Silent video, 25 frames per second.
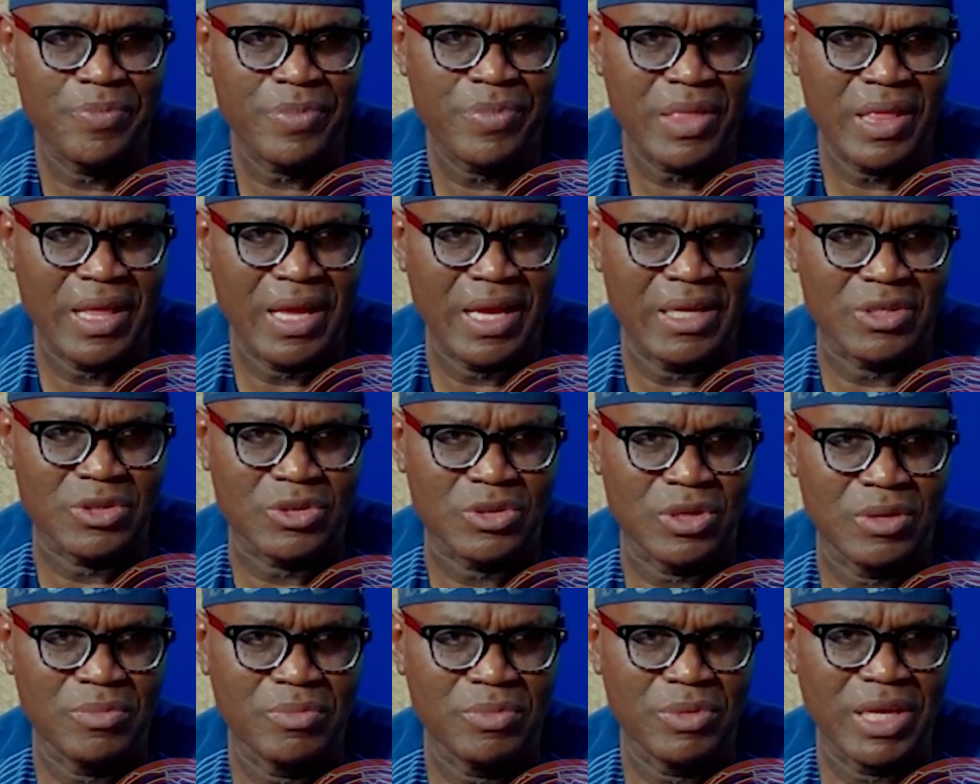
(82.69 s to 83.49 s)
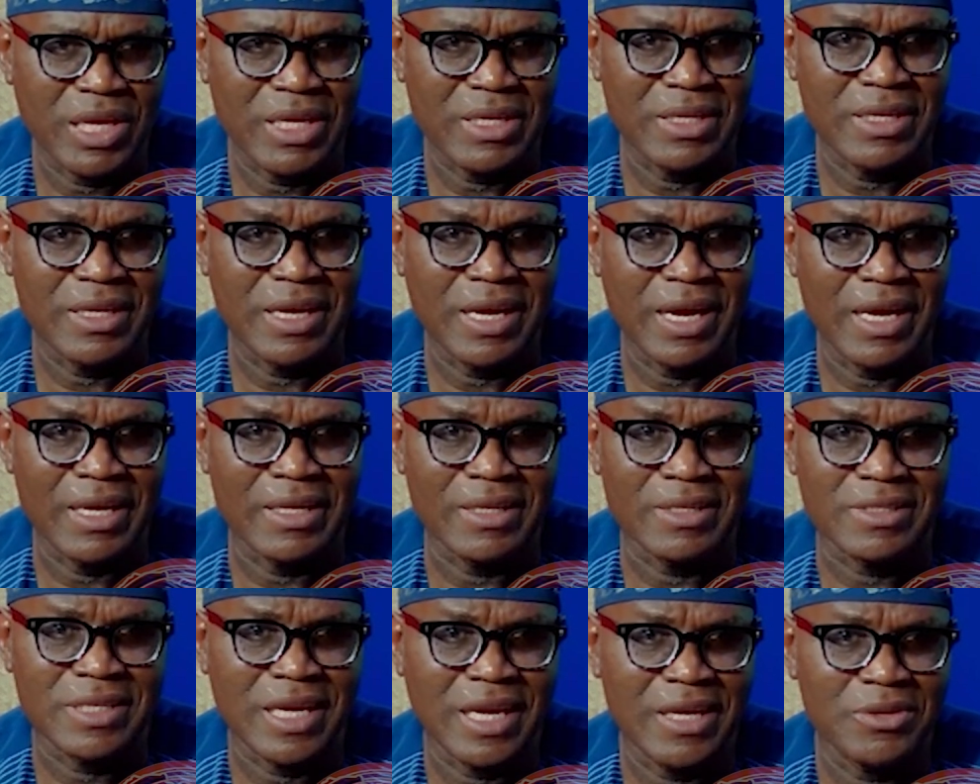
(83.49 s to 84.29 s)
There are some that they are
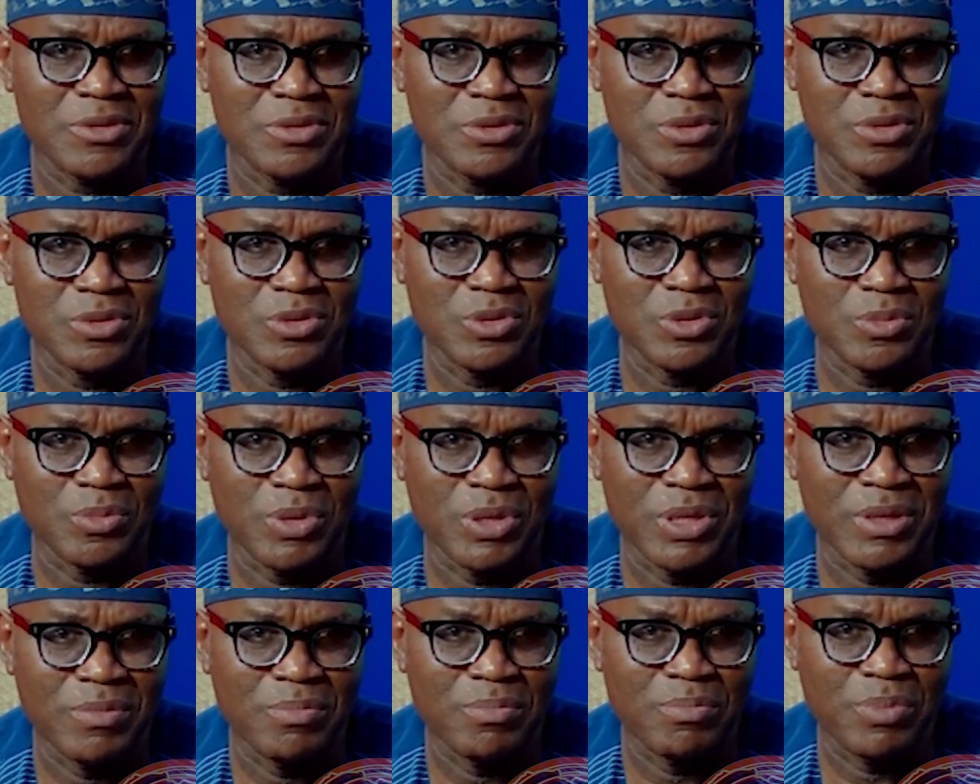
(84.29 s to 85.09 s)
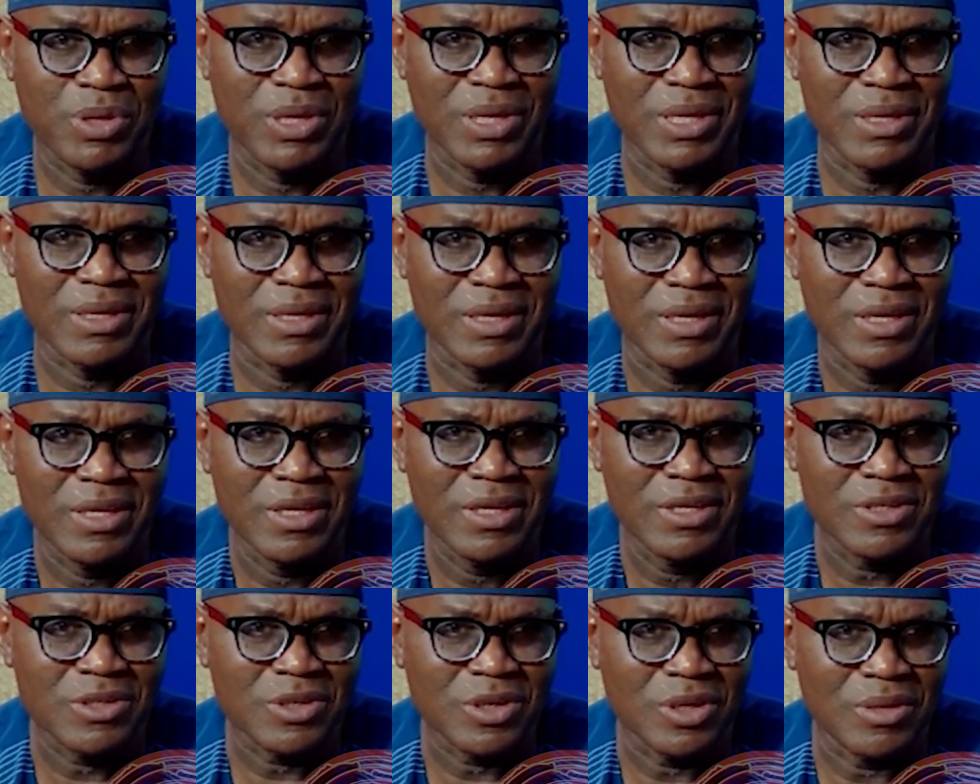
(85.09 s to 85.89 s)
entitled to being paid
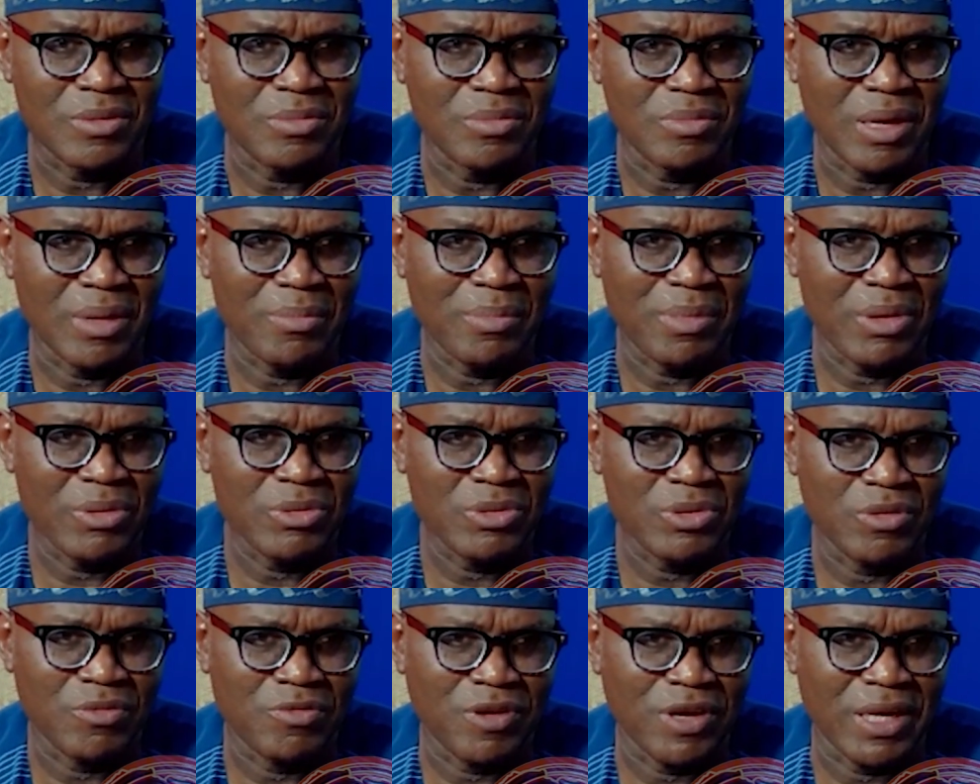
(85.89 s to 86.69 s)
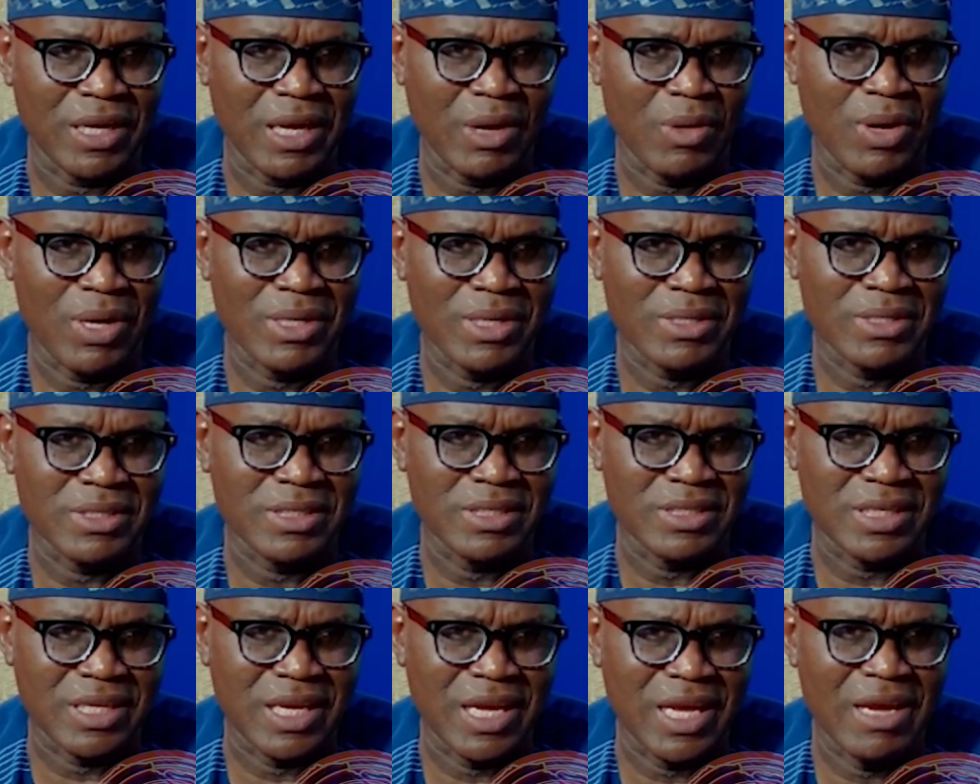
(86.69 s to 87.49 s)
some amount of
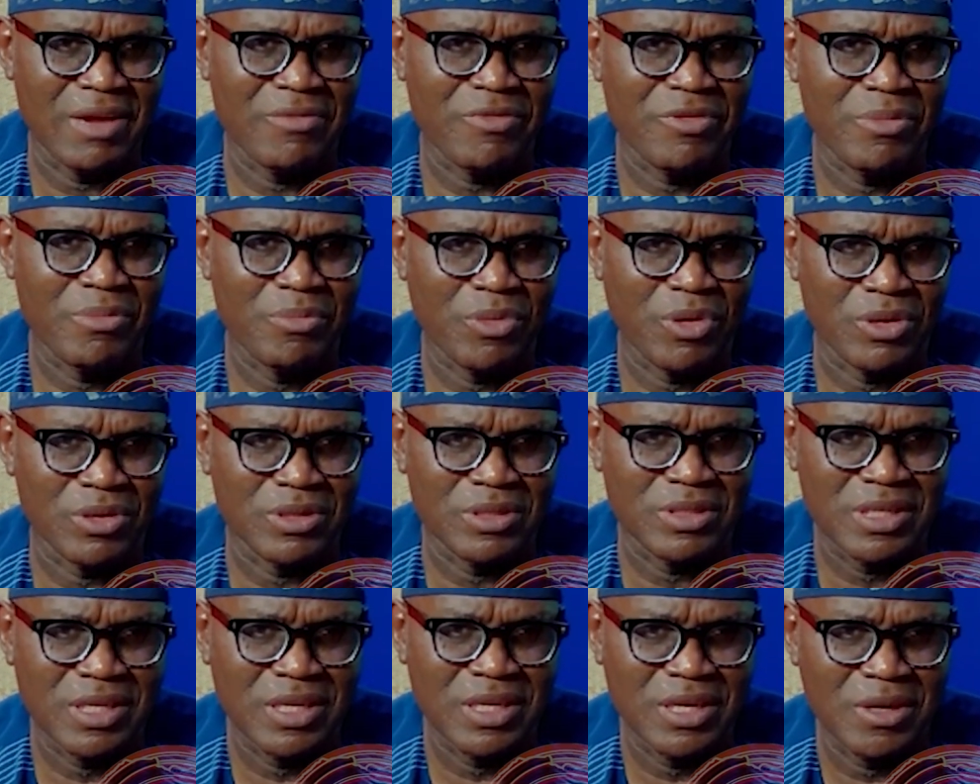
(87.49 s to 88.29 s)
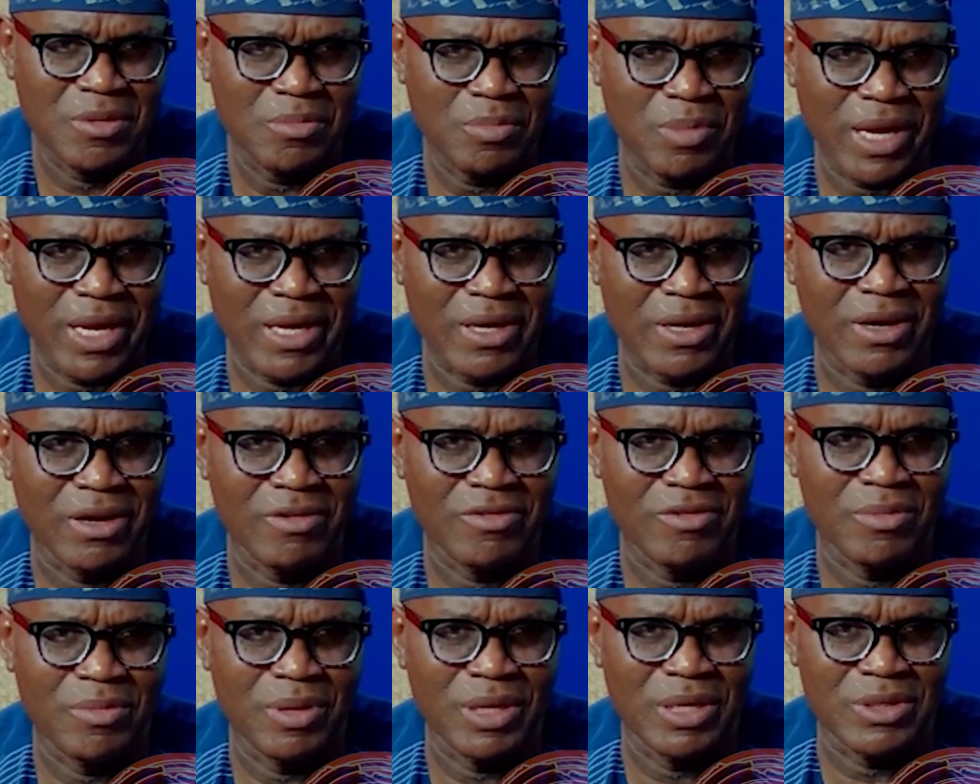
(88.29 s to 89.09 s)
allowances every month by
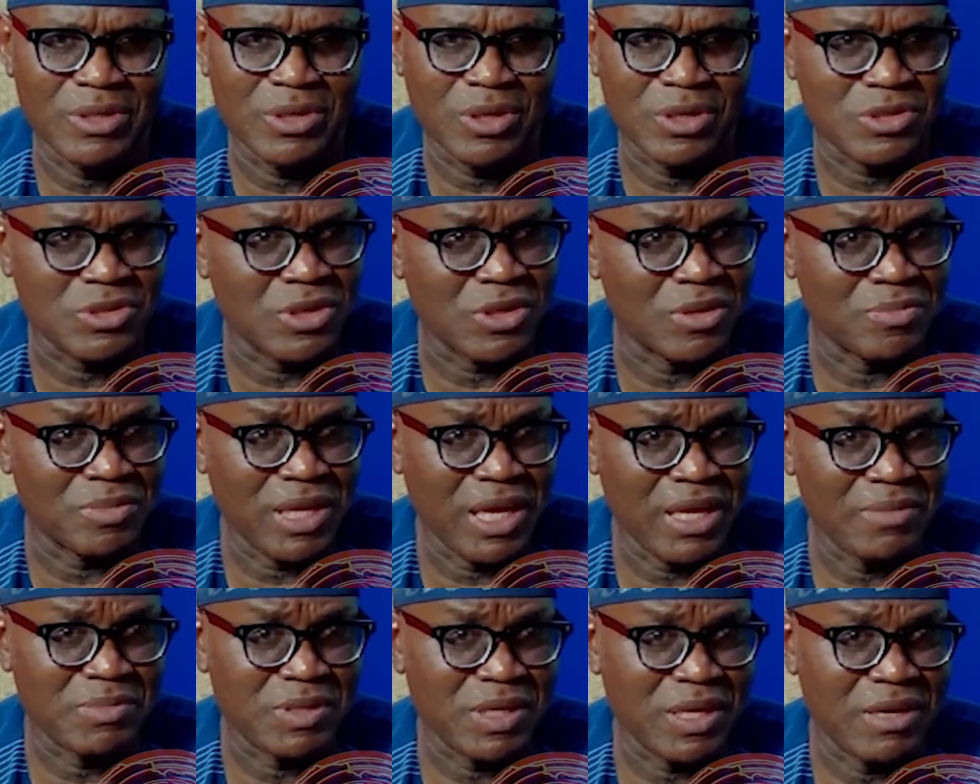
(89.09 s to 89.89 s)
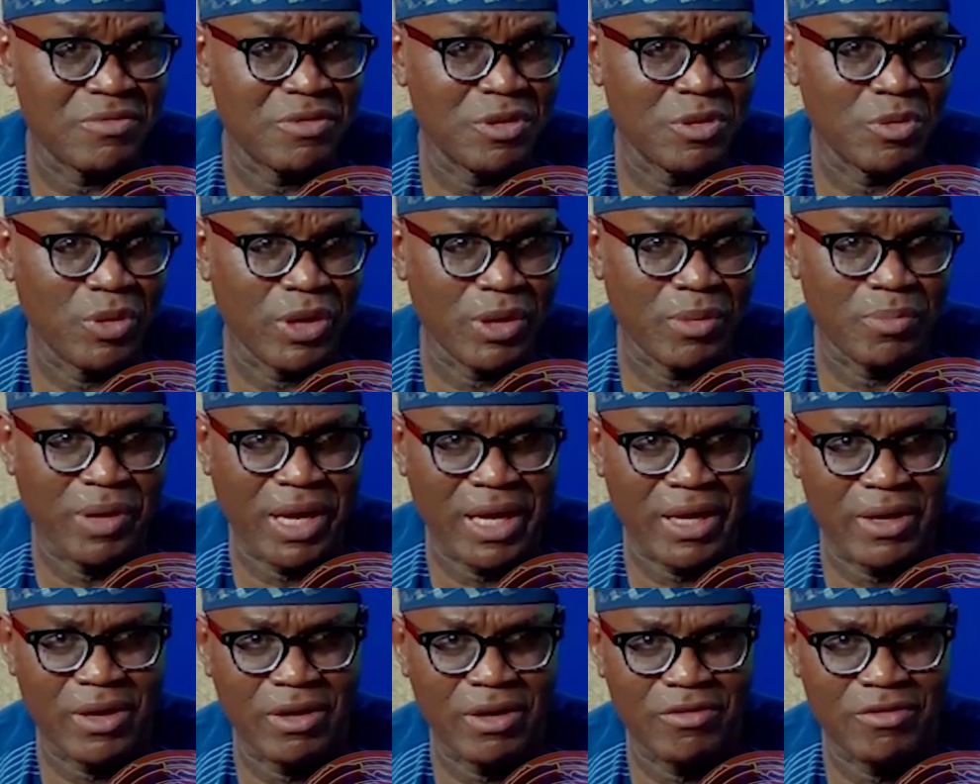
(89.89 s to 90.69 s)
government, or sometimes every week by
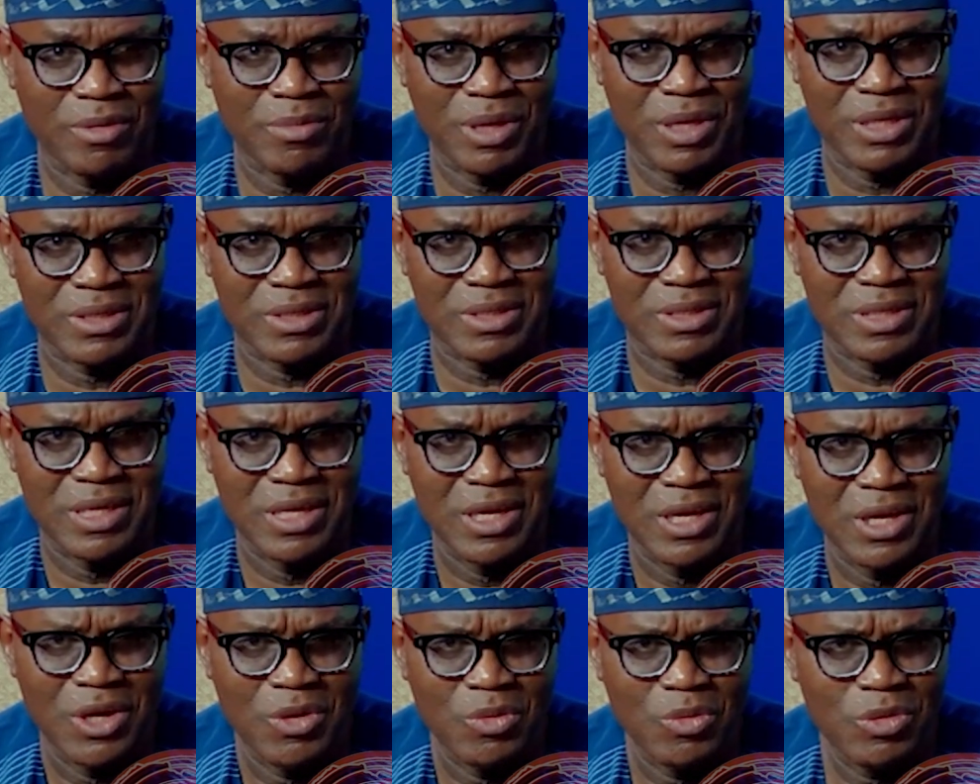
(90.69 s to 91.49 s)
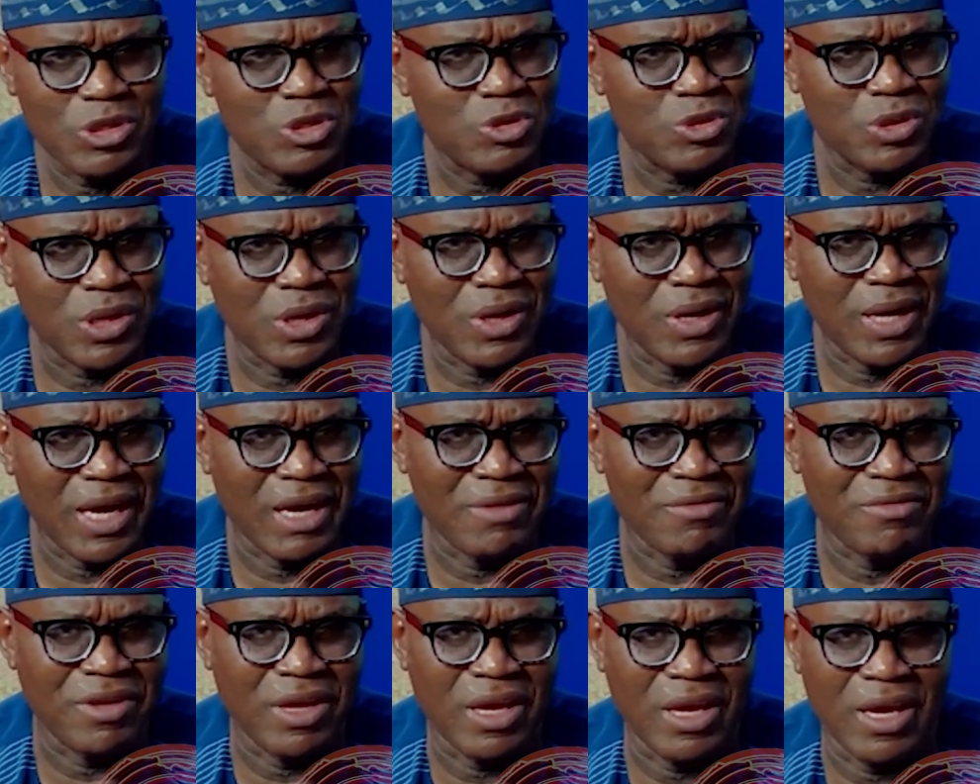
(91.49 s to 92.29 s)
government, which you don't
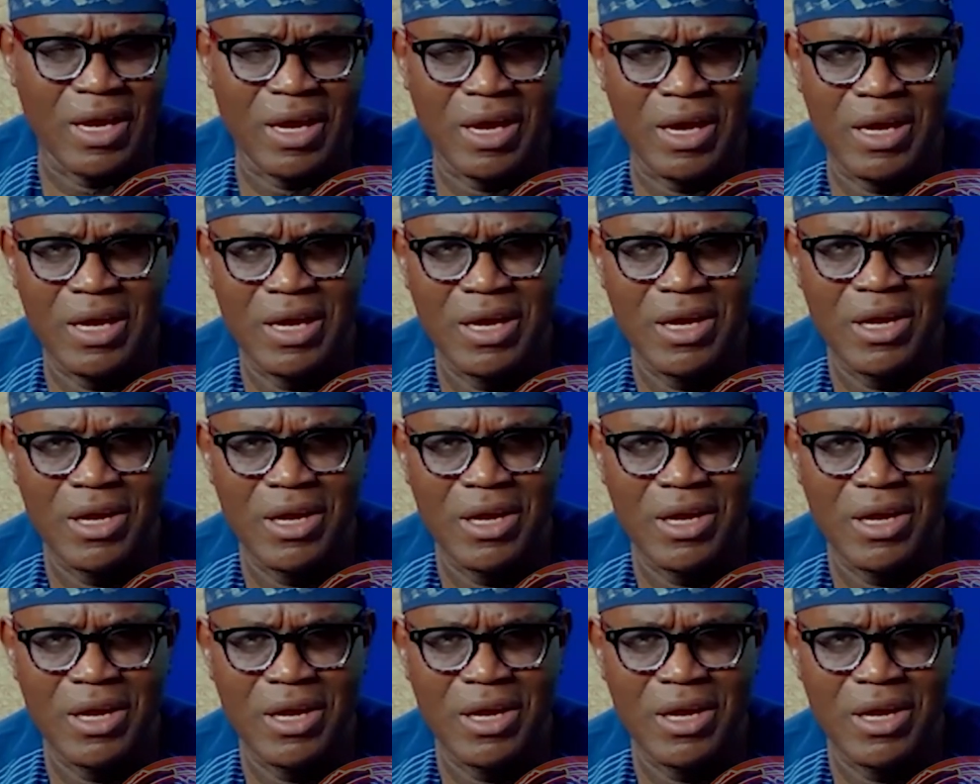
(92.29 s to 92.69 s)
have here,